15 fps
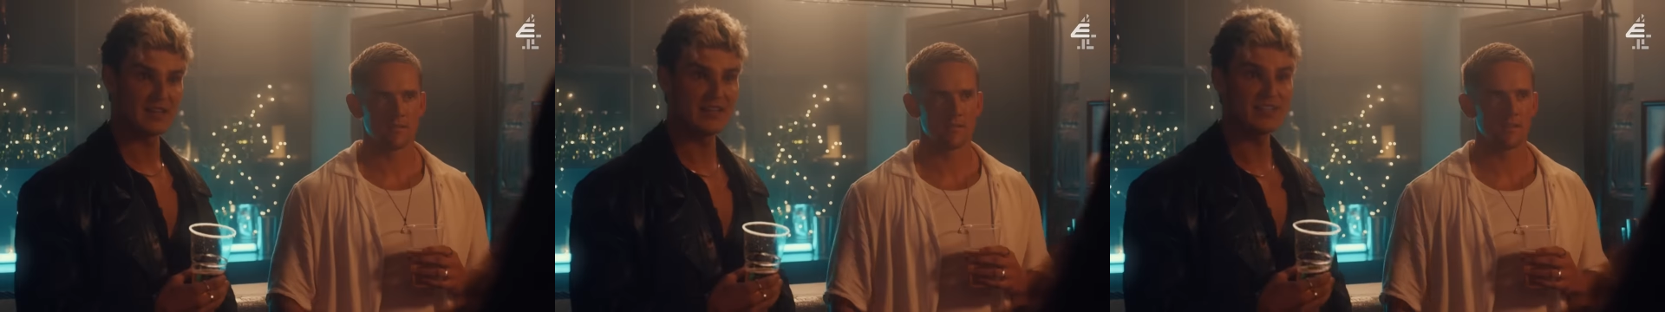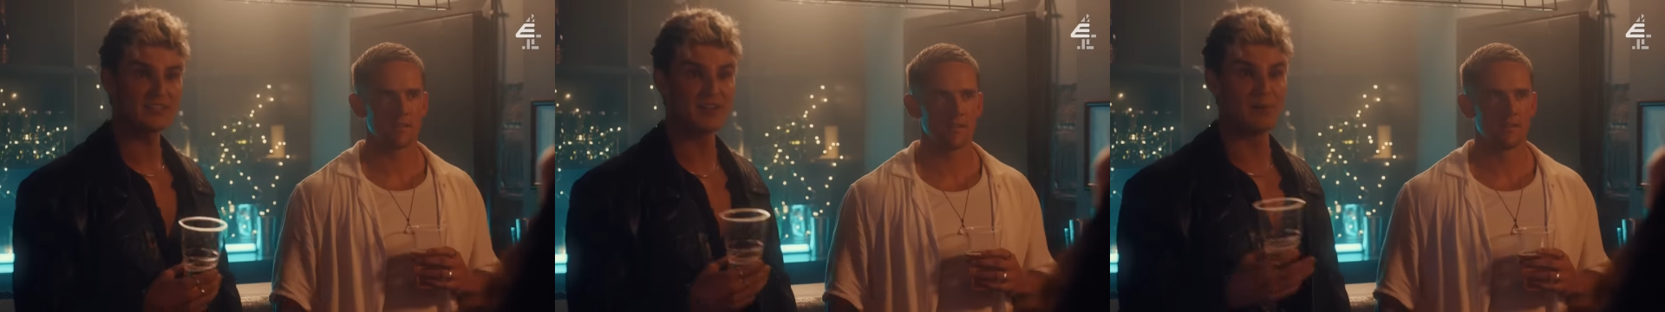
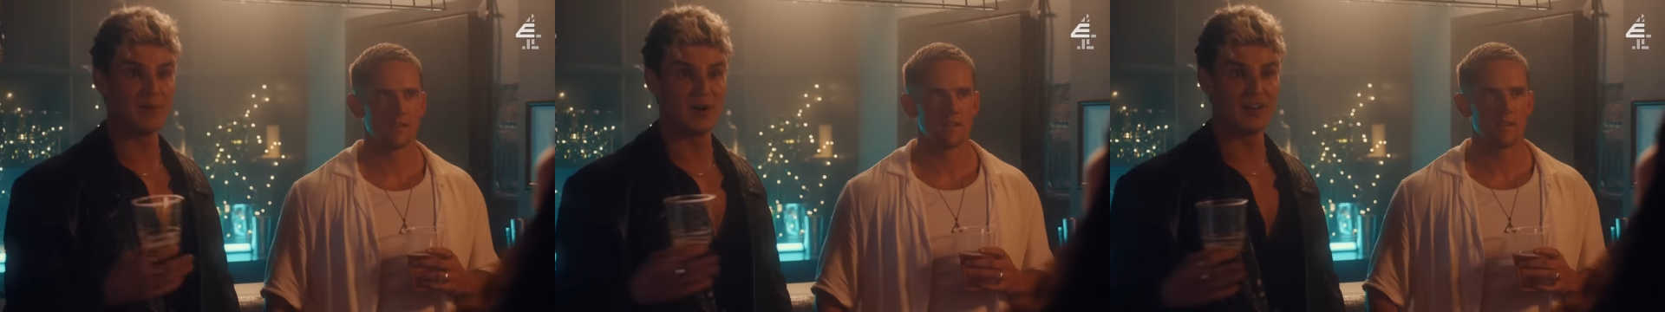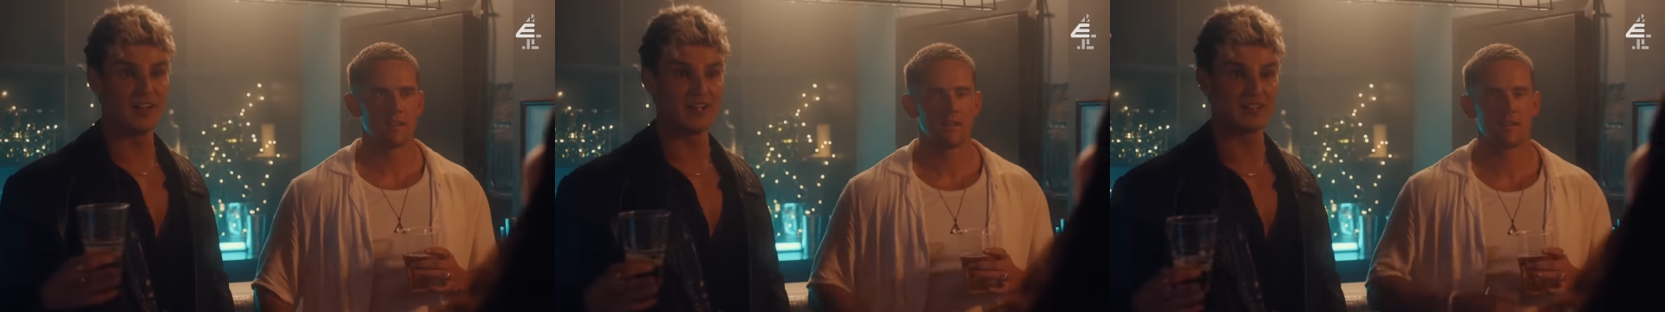Speaker 1: At least
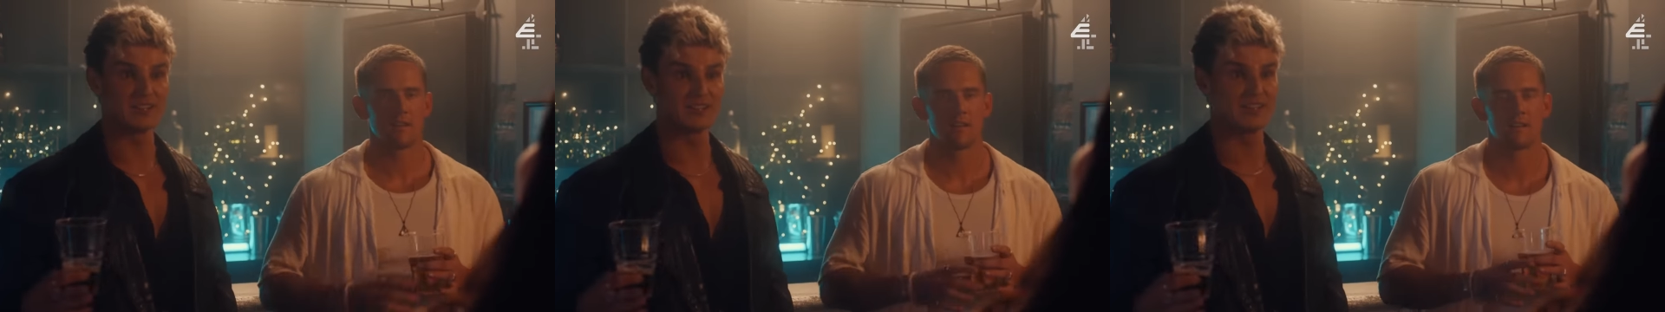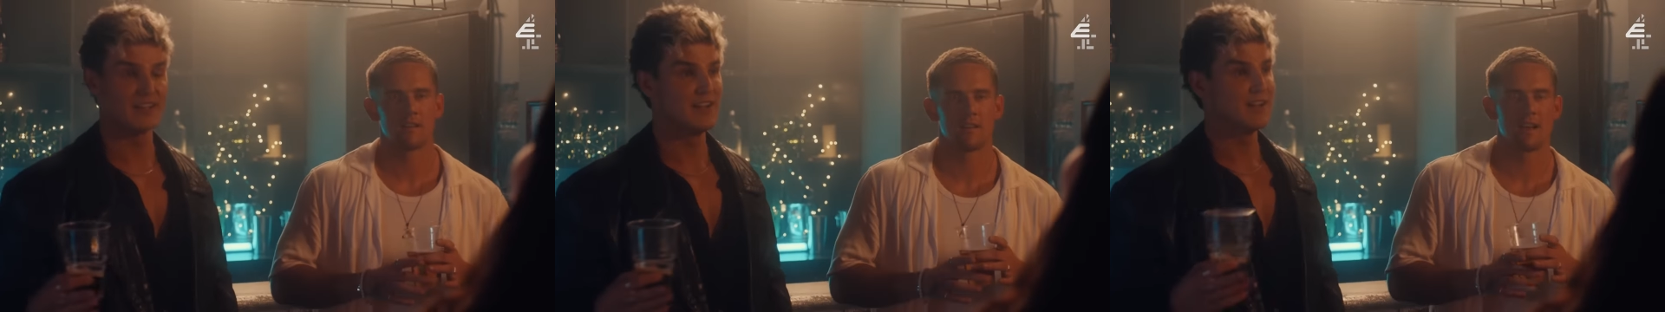I'm
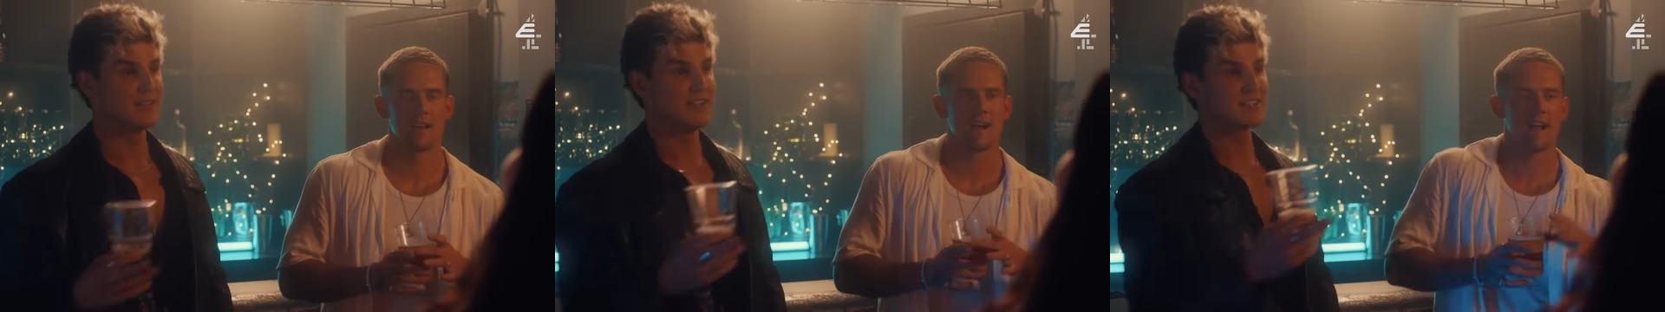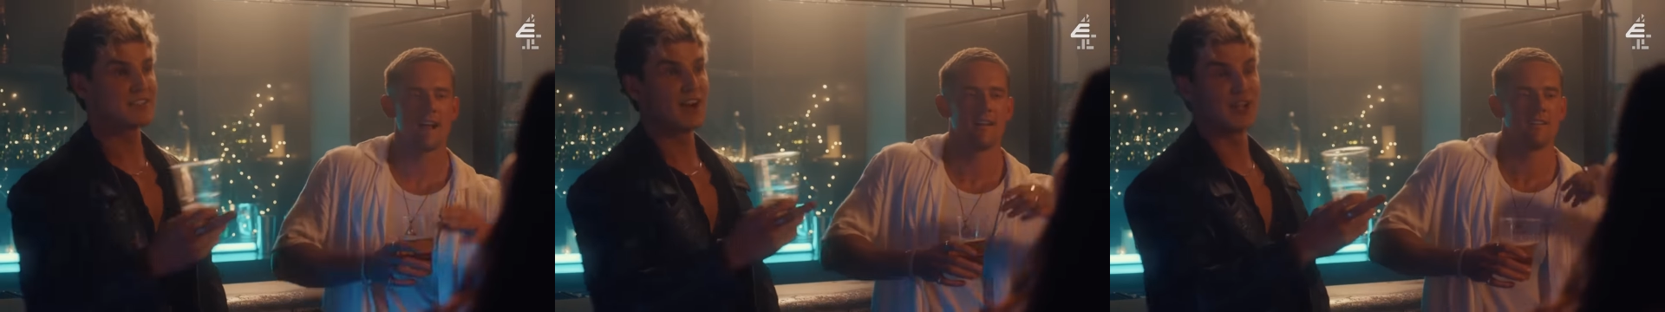honest.
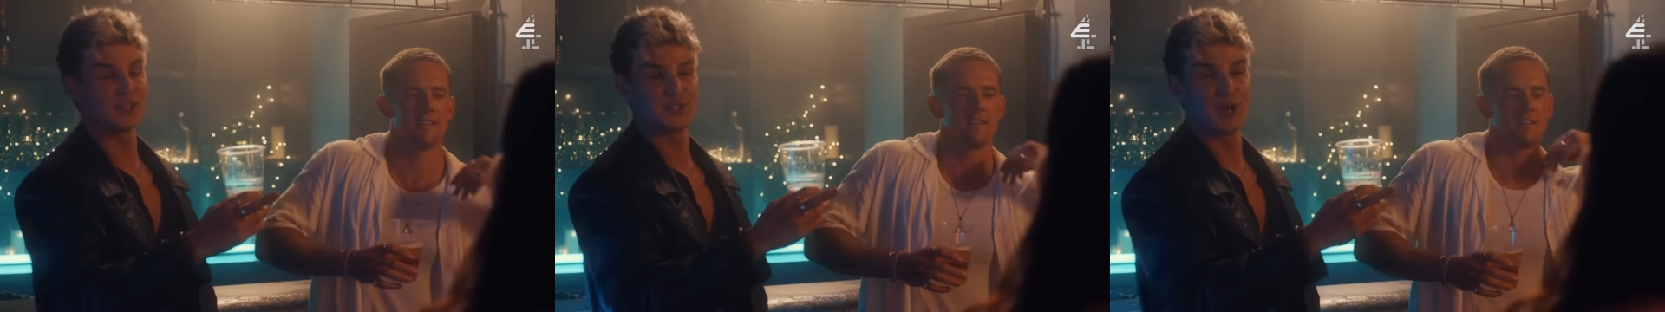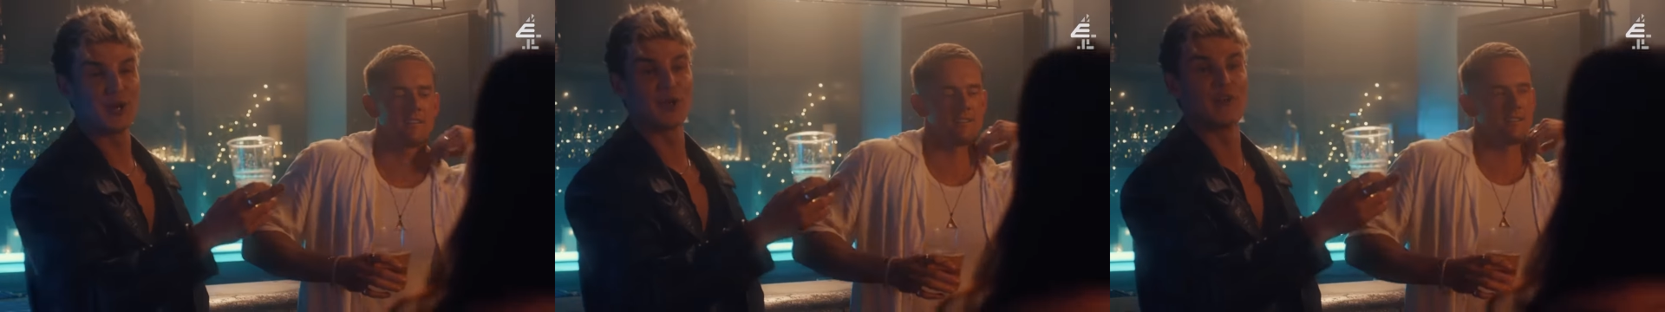This
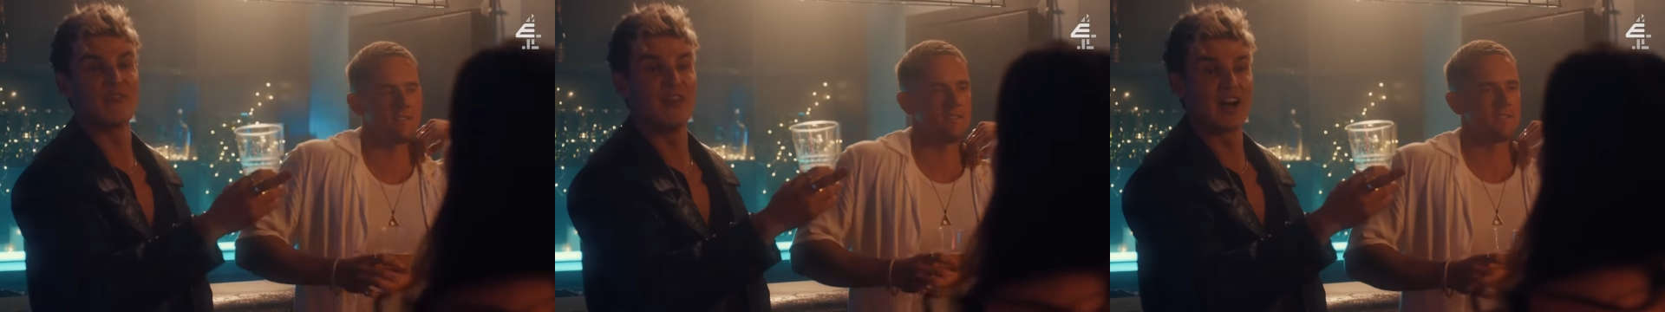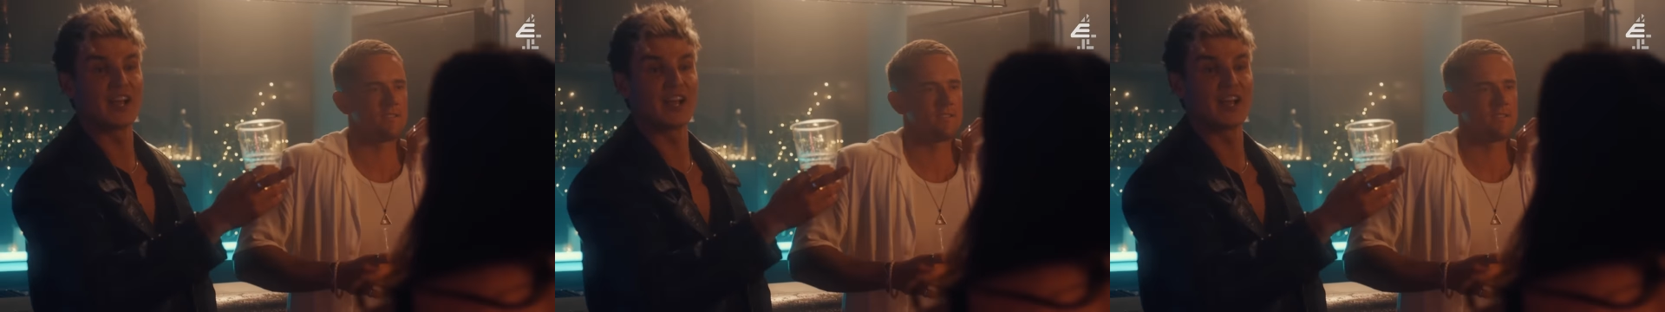guy's showing you